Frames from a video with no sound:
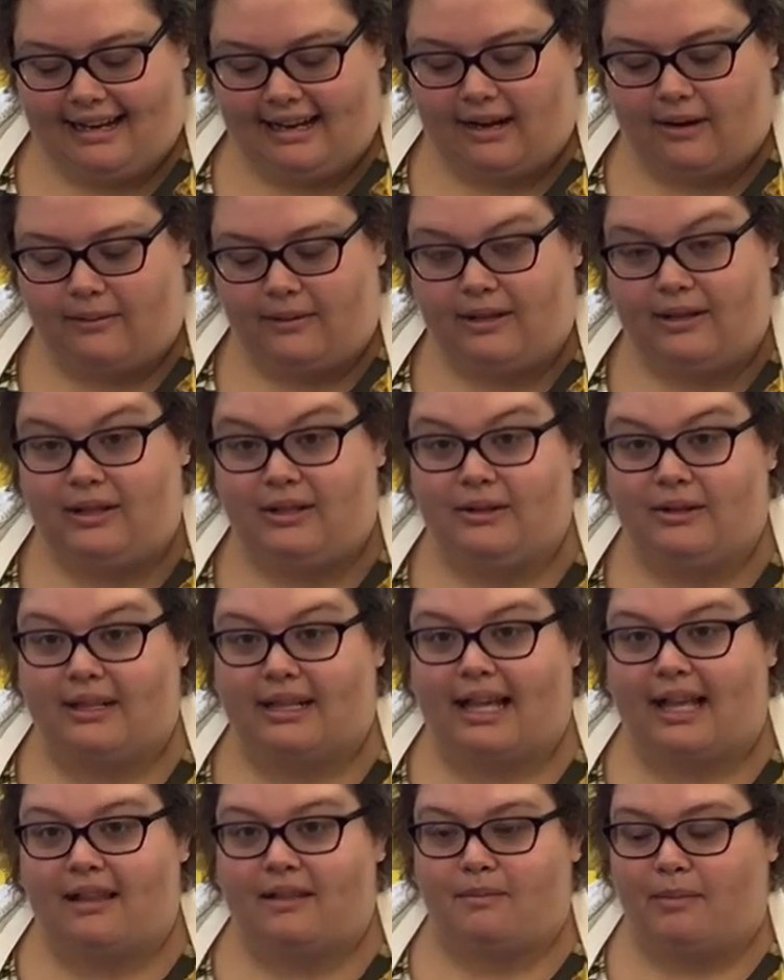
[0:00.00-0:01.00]
Now when you do the
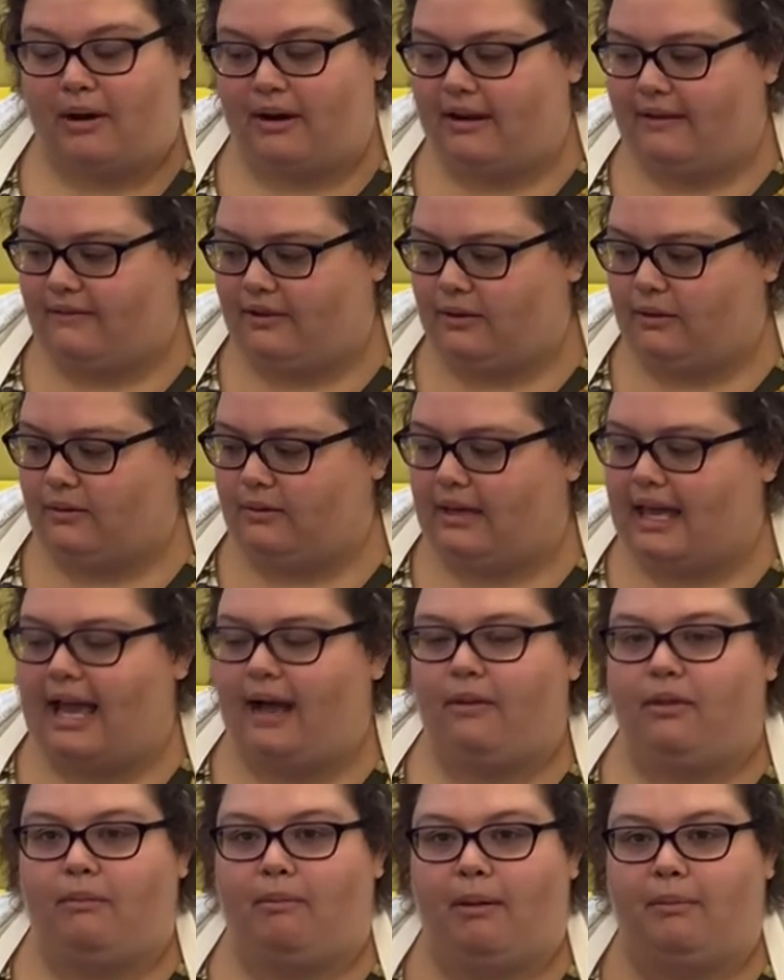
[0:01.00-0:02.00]
last part, if you
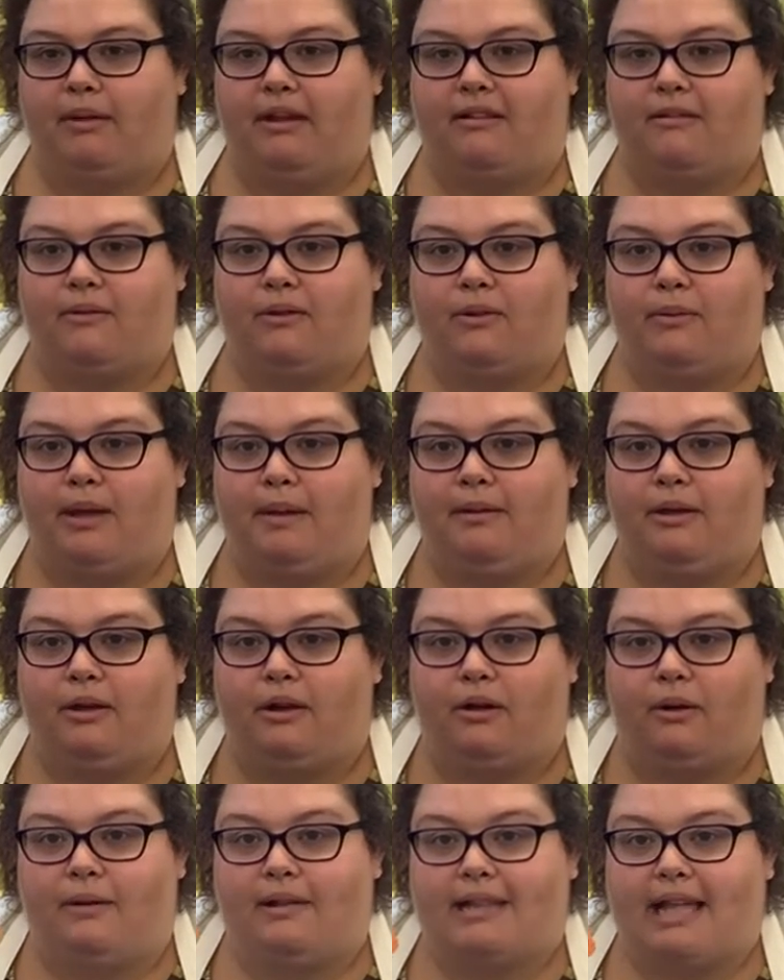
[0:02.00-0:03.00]
count the pumpkins with your baby, you
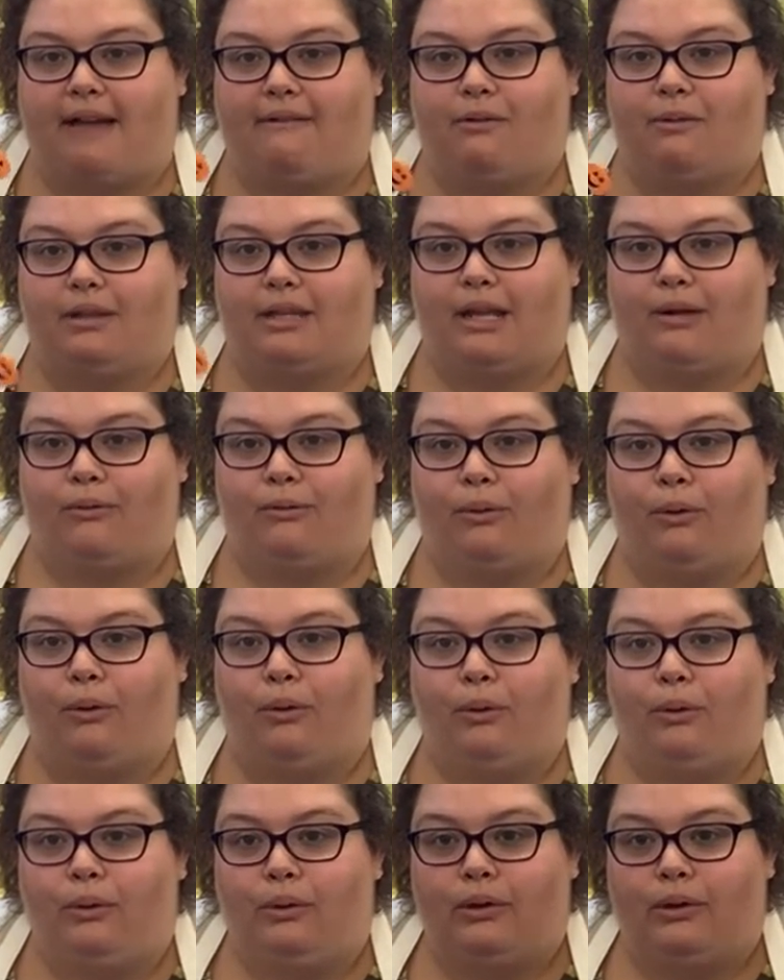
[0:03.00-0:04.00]
can always have it when they
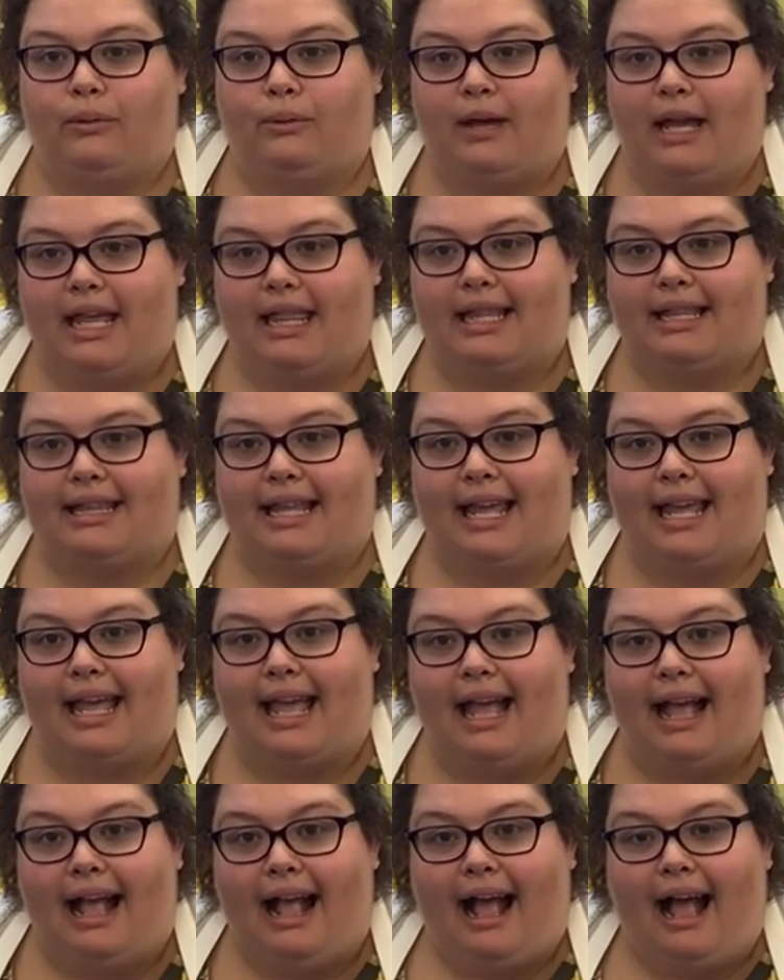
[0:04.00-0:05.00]
roll away, that they
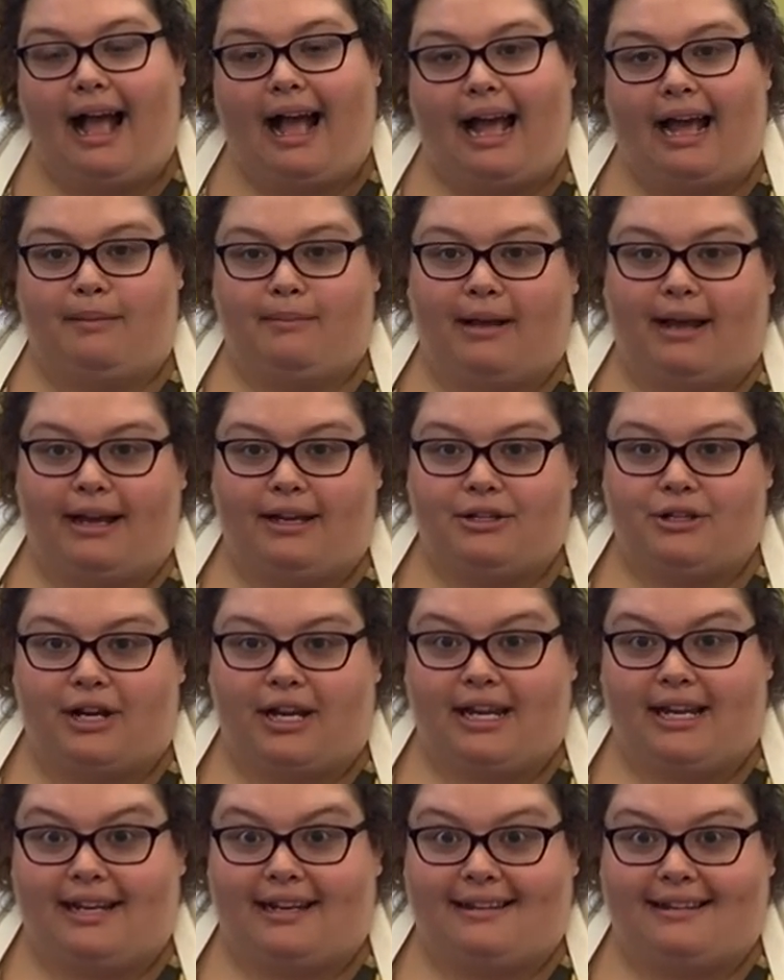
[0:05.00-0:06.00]
hide behind your
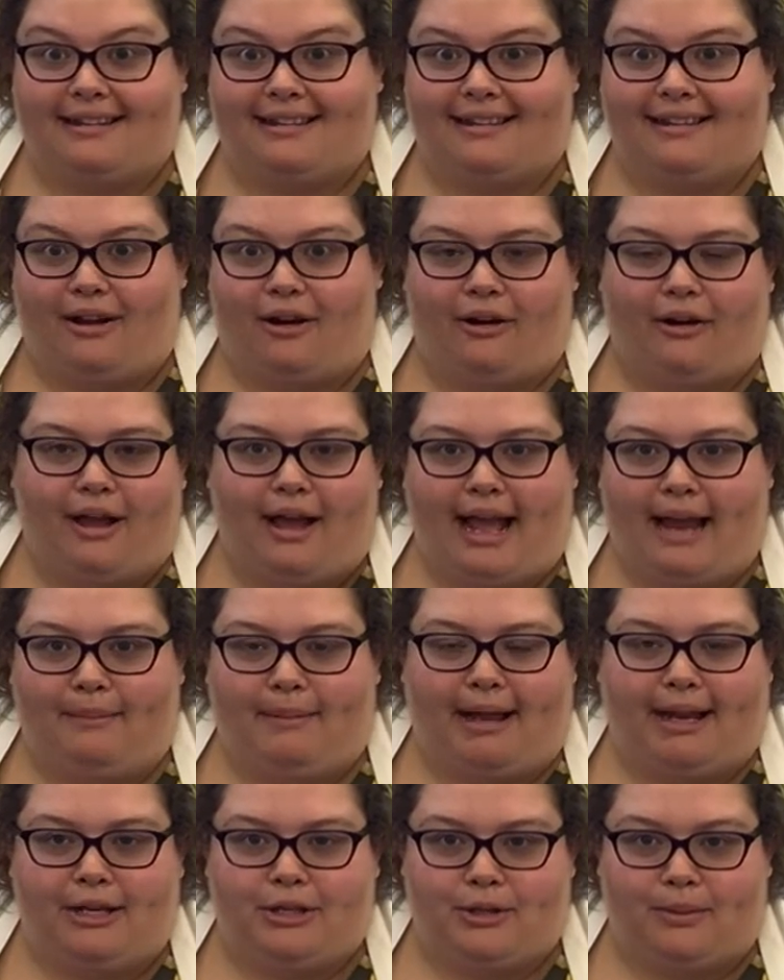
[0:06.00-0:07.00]
hand or hide
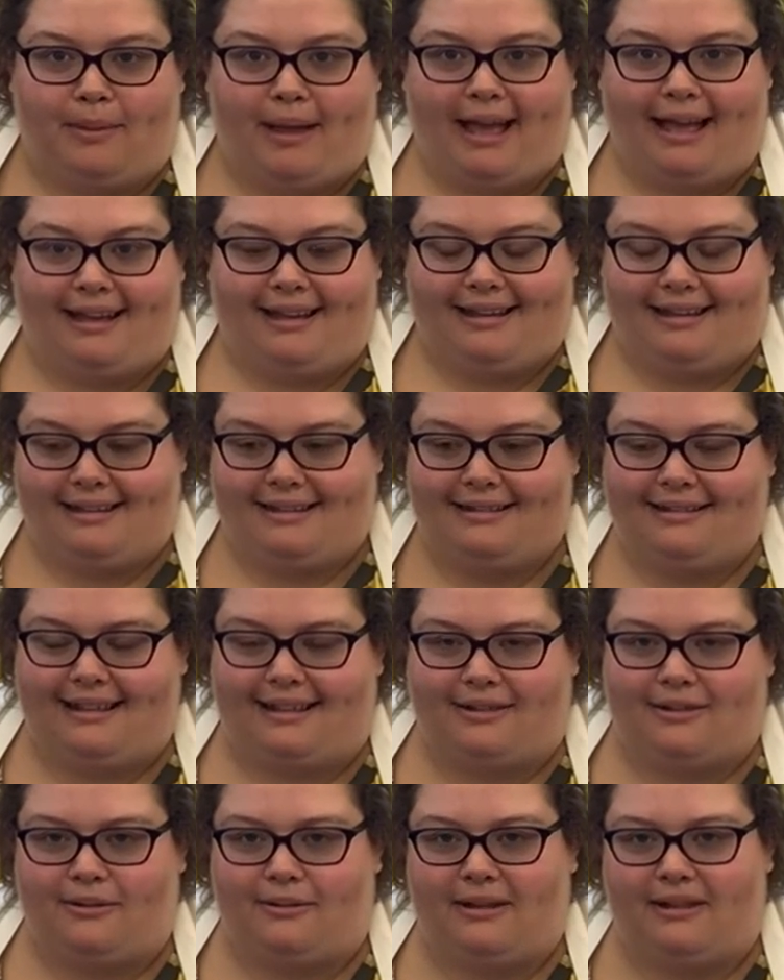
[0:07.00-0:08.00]
behind your back.
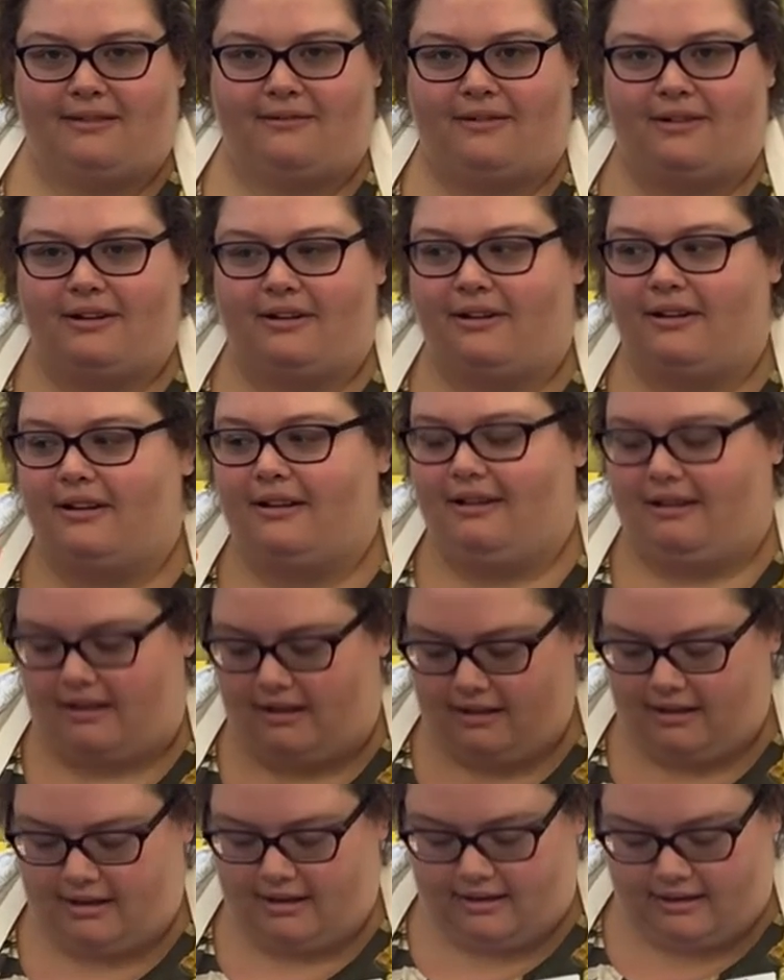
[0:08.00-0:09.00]
That's always fun.
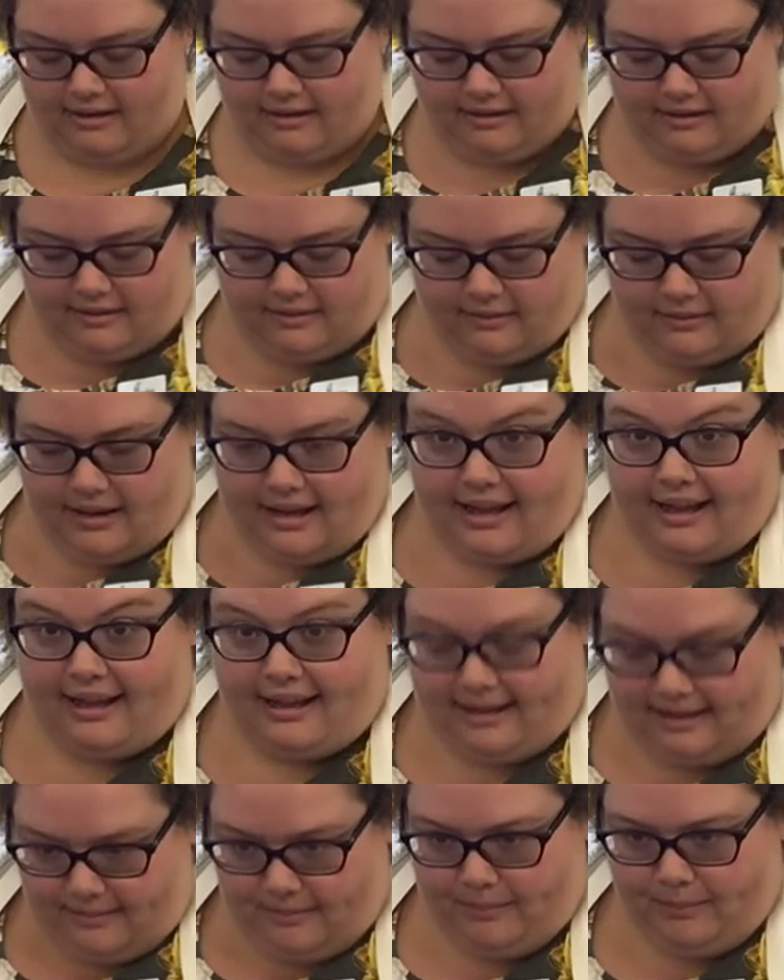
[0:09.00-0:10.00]

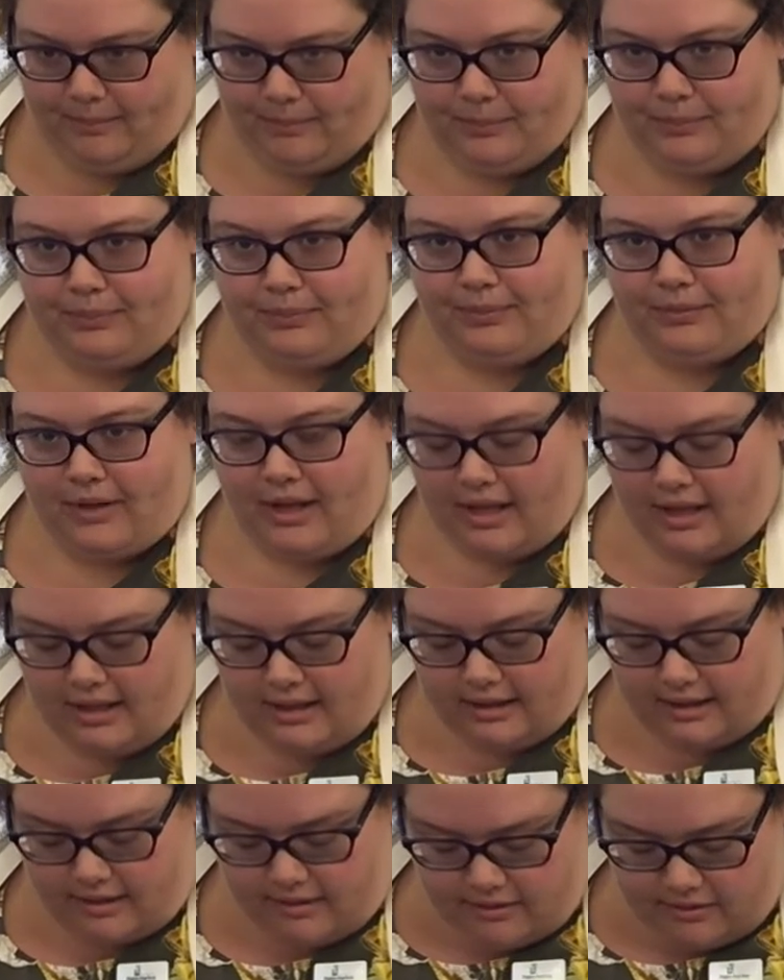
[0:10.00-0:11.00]
Okay,
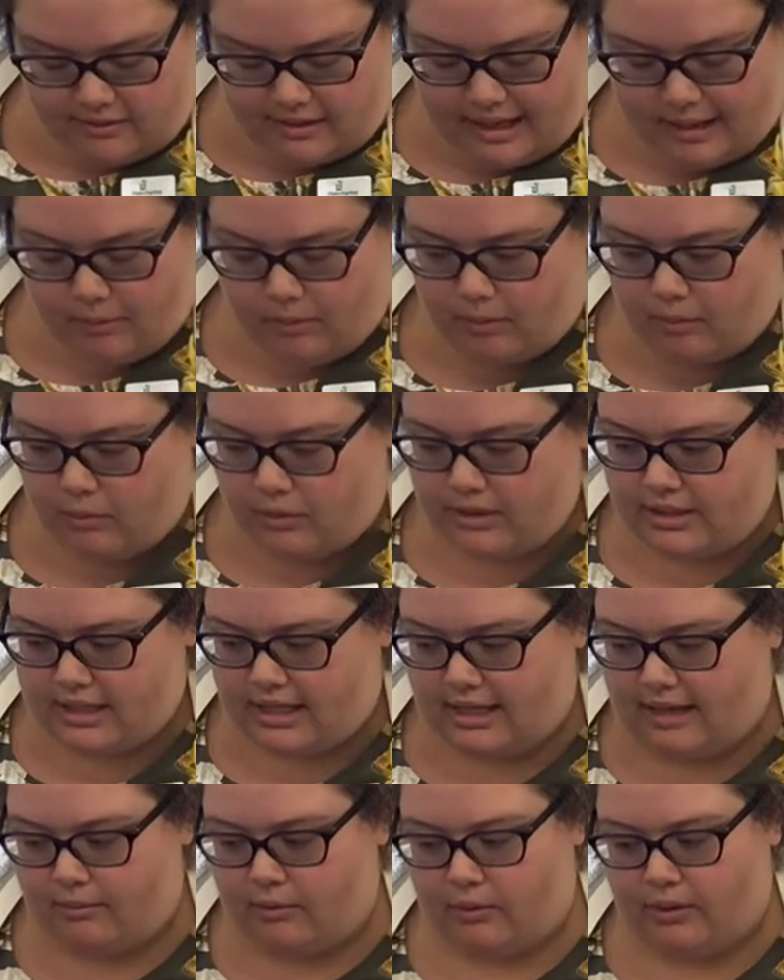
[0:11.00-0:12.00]
let's do that one more
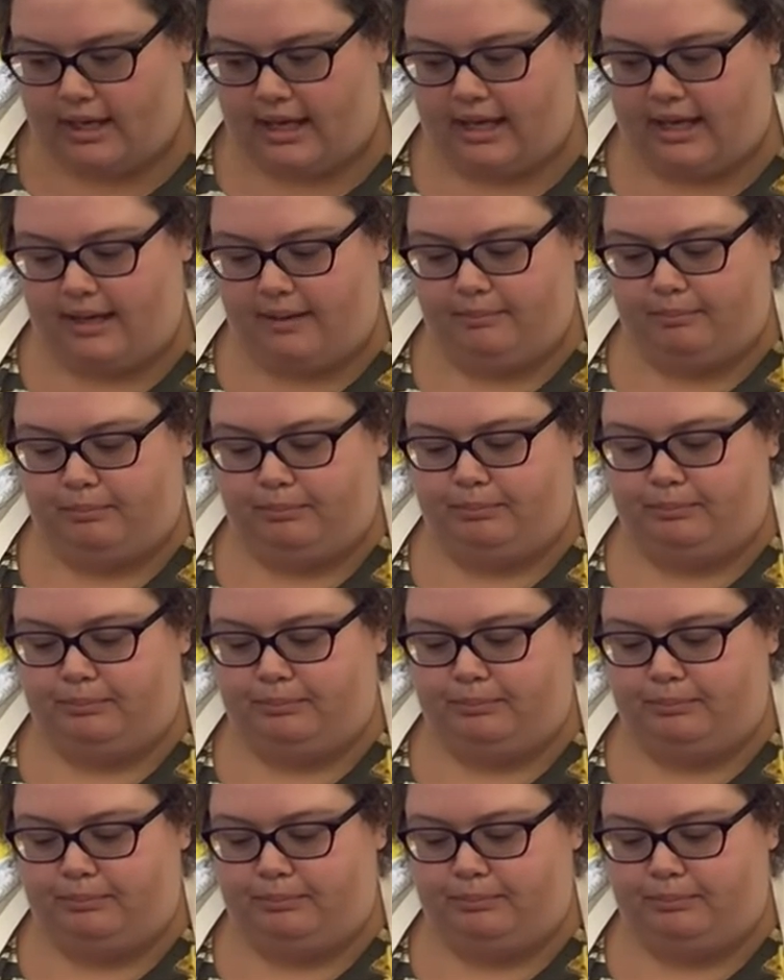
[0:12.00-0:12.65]
time, okay?